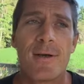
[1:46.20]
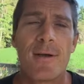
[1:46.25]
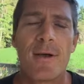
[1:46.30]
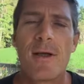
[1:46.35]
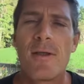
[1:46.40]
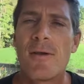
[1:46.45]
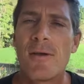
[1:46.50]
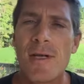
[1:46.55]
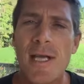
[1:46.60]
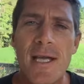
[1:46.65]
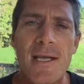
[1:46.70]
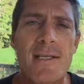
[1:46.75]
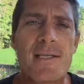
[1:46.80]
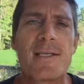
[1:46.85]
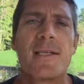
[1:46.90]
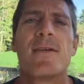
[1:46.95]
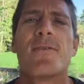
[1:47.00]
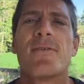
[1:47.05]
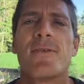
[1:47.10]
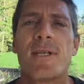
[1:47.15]
all their
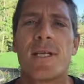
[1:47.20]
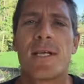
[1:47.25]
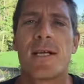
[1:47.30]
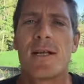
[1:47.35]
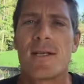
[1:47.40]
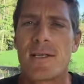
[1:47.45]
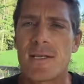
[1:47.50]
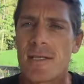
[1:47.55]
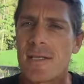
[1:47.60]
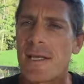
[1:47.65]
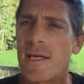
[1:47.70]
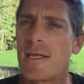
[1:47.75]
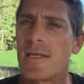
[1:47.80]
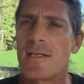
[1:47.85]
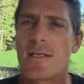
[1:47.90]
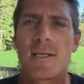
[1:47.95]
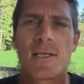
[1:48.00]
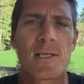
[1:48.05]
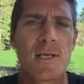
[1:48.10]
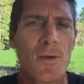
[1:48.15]
negativity. And I just
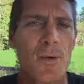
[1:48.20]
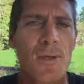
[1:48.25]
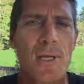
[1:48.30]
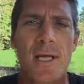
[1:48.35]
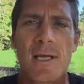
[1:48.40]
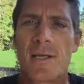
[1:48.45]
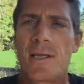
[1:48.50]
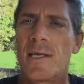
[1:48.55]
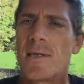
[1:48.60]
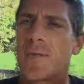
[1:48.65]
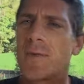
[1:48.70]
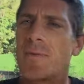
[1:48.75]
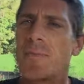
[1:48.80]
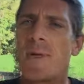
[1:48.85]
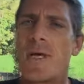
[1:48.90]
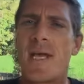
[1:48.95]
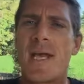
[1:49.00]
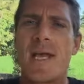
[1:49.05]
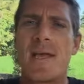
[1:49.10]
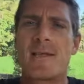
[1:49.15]
kept just going like this with
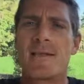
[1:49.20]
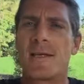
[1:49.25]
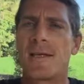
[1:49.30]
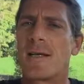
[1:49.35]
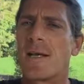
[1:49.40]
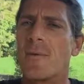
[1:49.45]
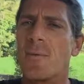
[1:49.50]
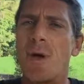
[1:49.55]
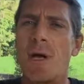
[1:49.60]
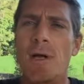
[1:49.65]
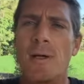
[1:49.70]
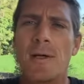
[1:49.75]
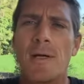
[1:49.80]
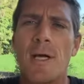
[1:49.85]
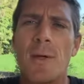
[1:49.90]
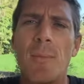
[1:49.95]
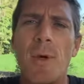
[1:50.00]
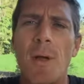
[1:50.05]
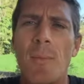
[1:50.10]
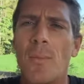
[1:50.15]
my hands, come
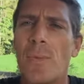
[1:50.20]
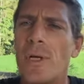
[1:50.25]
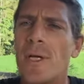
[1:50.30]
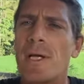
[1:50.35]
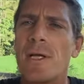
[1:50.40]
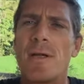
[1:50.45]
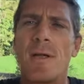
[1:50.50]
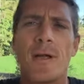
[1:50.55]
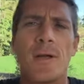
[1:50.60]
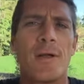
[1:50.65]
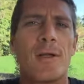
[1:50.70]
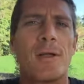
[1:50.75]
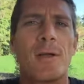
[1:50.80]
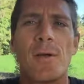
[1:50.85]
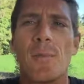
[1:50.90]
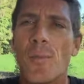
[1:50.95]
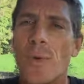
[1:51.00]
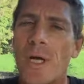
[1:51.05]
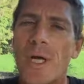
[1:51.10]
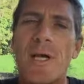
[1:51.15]
on, bring it on,
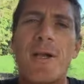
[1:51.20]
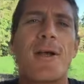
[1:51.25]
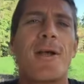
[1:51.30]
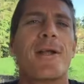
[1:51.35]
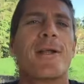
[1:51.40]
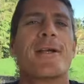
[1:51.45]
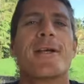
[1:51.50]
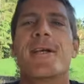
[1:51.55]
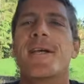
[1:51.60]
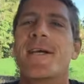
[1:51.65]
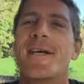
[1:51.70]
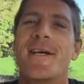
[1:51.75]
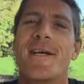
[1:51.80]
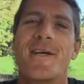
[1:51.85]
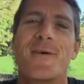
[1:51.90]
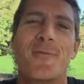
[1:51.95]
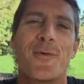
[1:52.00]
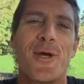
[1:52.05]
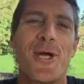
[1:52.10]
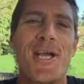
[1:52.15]
bring it on,
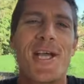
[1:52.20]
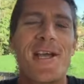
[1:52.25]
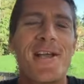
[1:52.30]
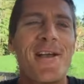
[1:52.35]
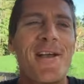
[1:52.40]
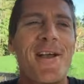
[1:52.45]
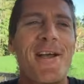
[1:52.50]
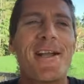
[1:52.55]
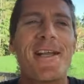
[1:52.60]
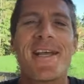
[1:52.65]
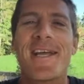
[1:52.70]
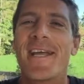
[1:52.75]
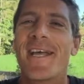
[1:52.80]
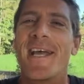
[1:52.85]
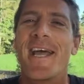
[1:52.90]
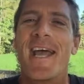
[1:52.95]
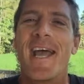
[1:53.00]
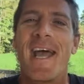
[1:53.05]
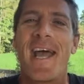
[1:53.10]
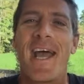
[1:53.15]
bring it on.
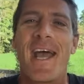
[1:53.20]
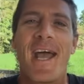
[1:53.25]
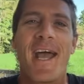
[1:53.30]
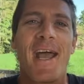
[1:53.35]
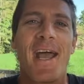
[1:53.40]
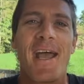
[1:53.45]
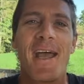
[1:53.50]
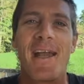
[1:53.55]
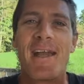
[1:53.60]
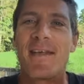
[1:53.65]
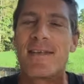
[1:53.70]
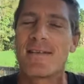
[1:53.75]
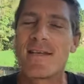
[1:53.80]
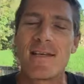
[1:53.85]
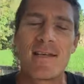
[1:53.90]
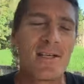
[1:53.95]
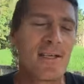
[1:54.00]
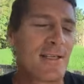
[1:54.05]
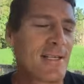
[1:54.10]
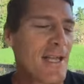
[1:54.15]
And as
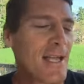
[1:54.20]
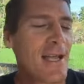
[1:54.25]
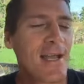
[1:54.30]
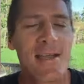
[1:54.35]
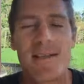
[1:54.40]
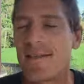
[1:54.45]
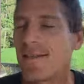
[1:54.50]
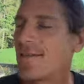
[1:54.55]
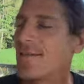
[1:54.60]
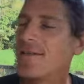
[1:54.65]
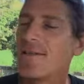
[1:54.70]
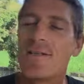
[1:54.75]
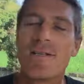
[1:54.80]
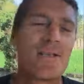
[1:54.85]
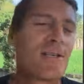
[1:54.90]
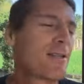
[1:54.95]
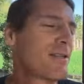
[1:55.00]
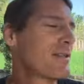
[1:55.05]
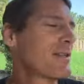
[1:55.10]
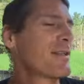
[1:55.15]
I danced and
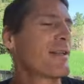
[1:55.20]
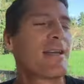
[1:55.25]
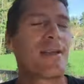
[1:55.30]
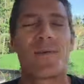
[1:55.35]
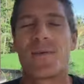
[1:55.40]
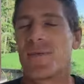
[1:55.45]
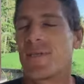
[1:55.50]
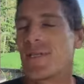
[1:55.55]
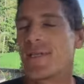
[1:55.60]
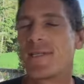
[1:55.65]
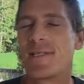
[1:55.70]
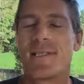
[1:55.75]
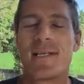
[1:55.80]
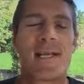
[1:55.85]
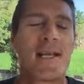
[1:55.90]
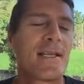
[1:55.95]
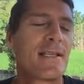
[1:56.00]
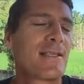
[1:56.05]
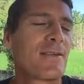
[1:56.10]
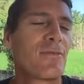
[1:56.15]
just it was this
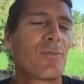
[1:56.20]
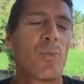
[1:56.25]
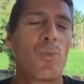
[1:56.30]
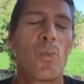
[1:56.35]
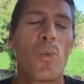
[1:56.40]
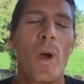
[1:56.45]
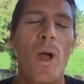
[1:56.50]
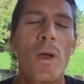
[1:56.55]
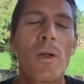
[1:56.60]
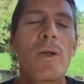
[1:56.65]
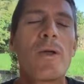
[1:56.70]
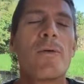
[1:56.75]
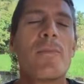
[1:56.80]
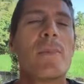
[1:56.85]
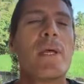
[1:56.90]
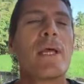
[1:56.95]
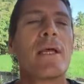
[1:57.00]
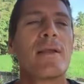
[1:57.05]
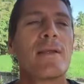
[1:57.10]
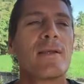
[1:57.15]
dance of
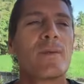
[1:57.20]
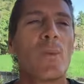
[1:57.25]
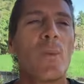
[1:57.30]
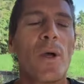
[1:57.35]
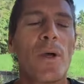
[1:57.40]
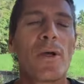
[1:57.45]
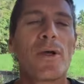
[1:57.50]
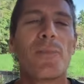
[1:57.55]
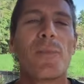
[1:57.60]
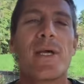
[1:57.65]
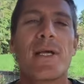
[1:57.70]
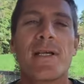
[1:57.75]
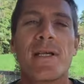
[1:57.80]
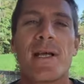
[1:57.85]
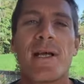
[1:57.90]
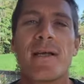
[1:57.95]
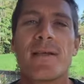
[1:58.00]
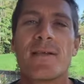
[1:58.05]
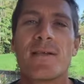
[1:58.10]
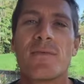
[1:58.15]
welcoming, this welcoming
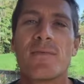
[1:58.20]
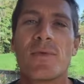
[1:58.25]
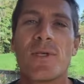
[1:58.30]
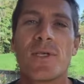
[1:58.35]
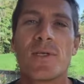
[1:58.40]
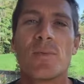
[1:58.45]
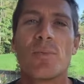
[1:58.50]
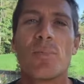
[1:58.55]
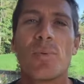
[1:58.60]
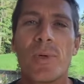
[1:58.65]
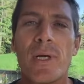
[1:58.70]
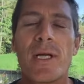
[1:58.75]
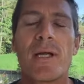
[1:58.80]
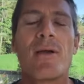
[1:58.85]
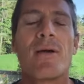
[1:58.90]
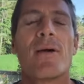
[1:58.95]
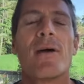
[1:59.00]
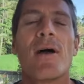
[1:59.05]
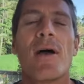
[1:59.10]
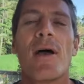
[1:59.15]
dance of just bring
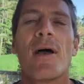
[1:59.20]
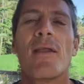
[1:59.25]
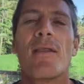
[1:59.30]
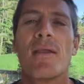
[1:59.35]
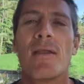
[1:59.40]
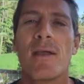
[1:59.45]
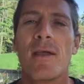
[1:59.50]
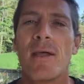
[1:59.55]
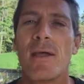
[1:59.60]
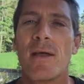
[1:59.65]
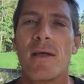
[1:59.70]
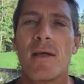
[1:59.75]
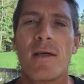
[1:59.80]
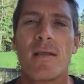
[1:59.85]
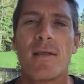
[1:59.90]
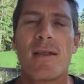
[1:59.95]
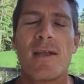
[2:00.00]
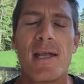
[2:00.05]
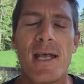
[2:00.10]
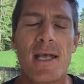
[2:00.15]
on
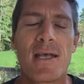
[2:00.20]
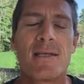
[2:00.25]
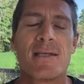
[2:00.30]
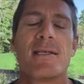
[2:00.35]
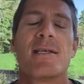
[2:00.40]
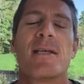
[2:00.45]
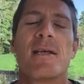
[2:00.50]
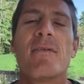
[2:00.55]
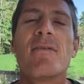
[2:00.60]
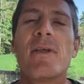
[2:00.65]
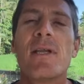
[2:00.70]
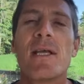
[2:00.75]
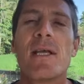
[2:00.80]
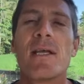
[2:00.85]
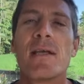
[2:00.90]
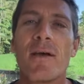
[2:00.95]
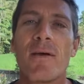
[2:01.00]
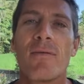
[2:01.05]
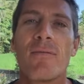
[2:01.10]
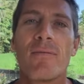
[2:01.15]
the
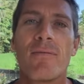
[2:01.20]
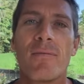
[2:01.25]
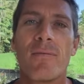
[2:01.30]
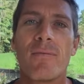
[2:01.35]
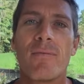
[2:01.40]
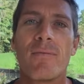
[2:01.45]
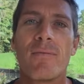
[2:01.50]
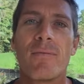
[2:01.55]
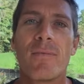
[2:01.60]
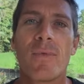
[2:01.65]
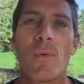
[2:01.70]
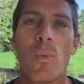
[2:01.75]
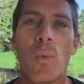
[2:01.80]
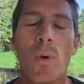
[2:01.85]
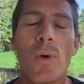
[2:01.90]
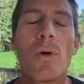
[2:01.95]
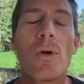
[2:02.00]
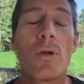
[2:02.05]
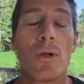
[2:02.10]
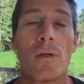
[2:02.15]
negativity of the
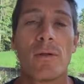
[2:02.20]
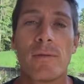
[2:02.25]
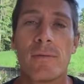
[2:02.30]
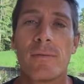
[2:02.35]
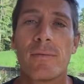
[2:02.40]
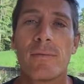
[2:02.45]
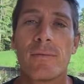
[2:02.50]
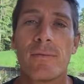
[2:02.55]
world,